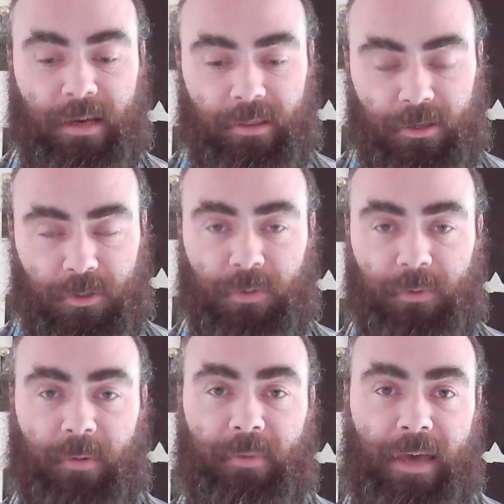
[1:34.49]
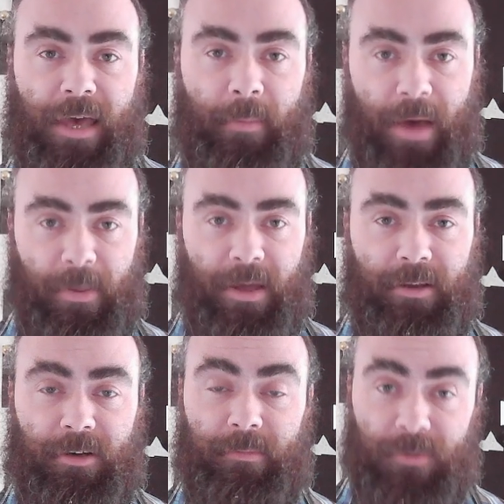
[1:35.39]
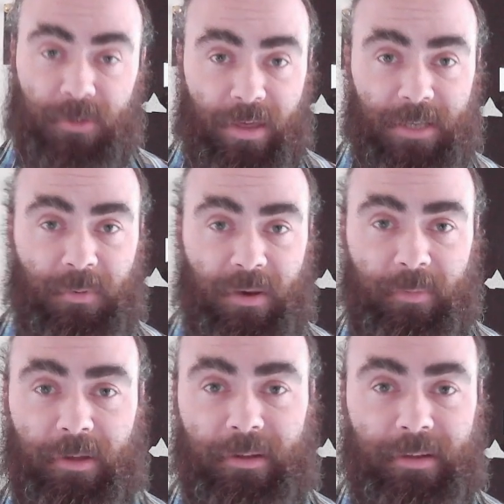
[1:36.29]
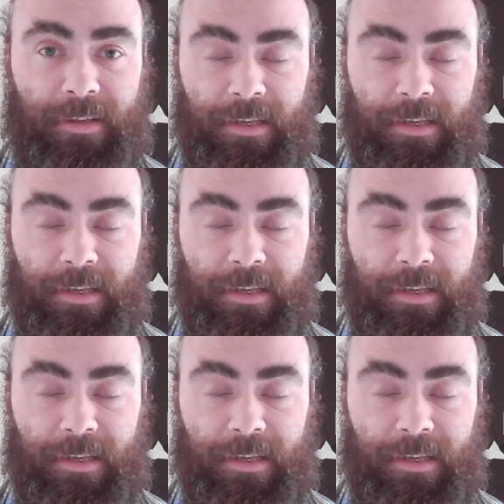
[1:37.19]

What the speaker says: and the tool will be a map editor. So that's what I built.